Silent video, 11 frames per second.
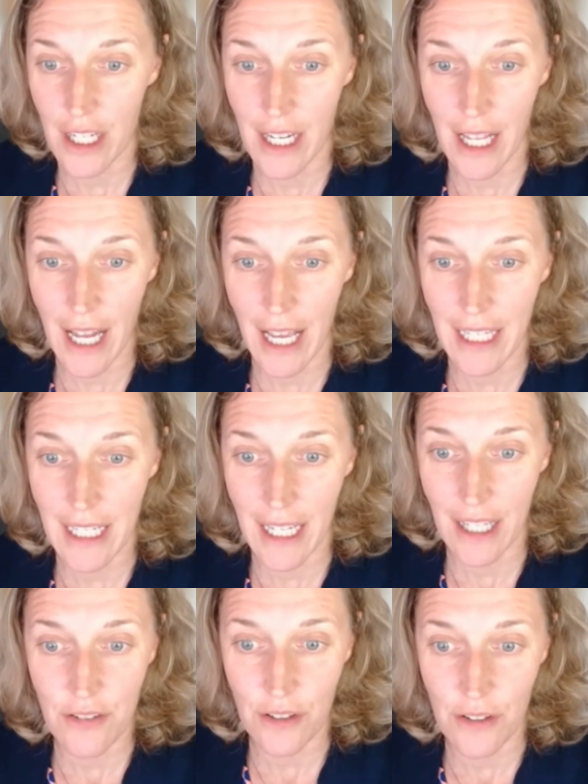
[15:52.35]
and I can
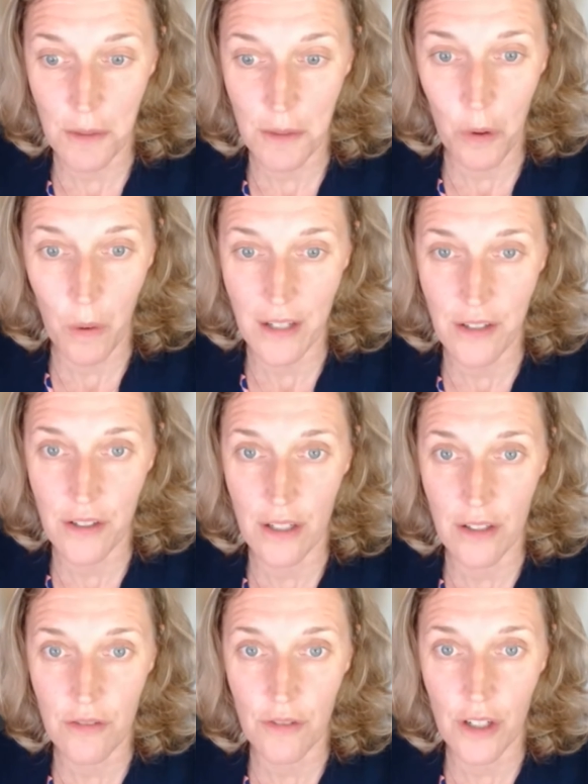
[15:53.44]
answer some
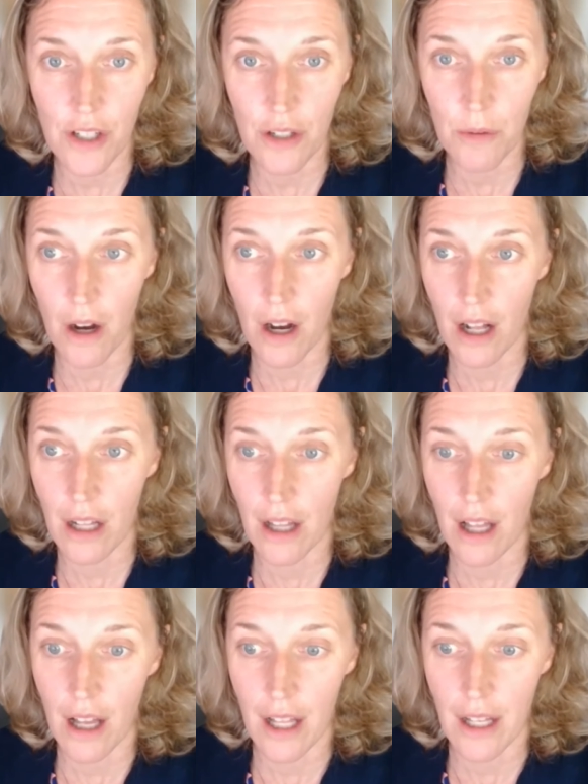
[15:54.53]
questions for you all
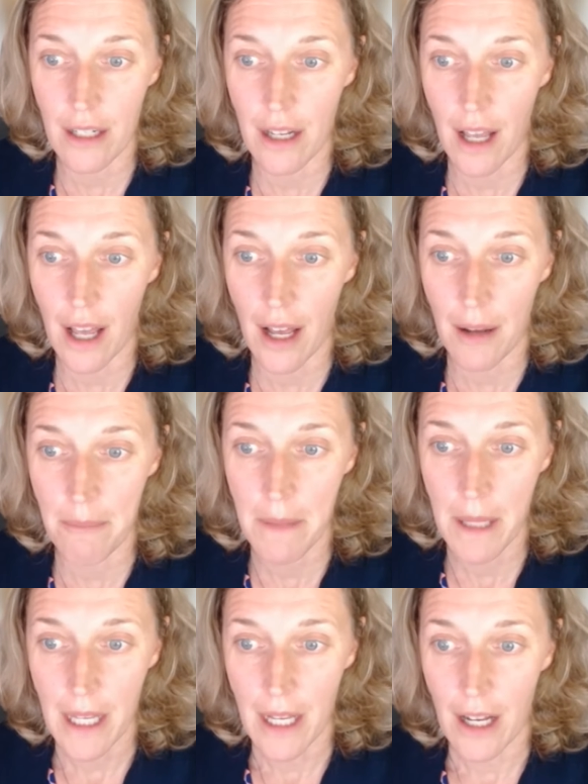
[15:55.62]
on
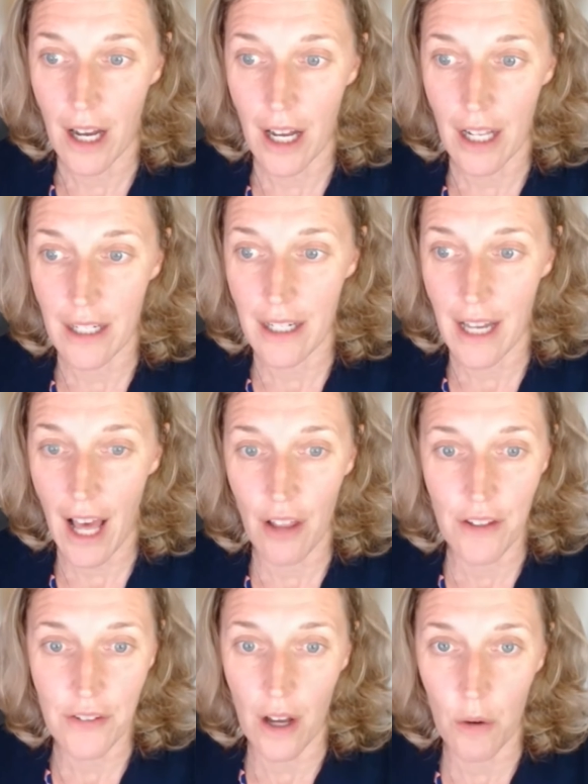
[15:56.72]
how
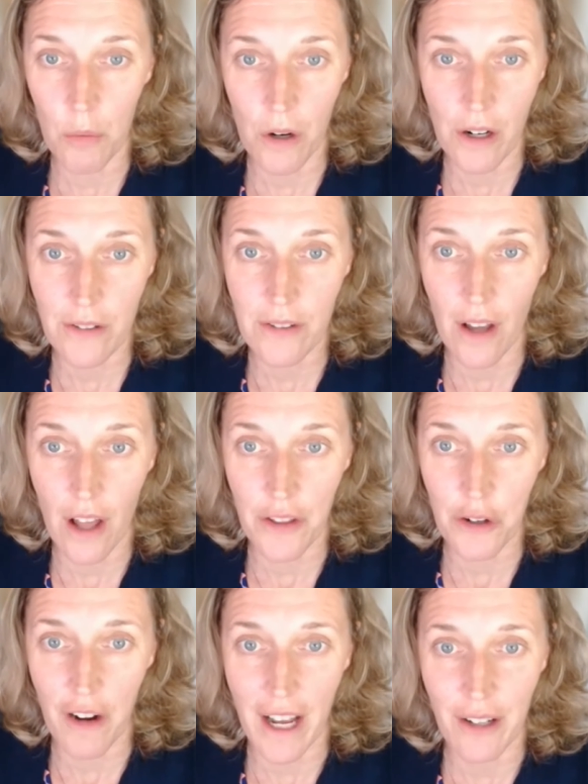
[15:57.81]
this all works on the
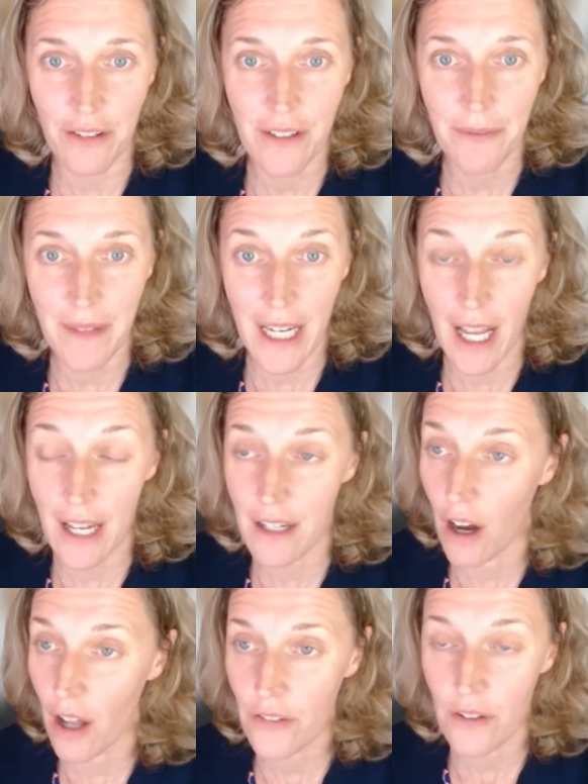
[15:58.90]
ground. And I'd
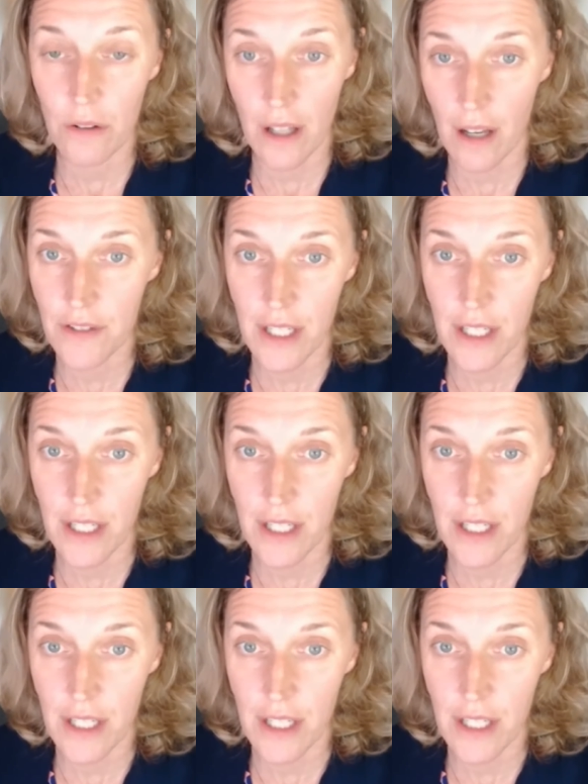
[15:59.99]
also love to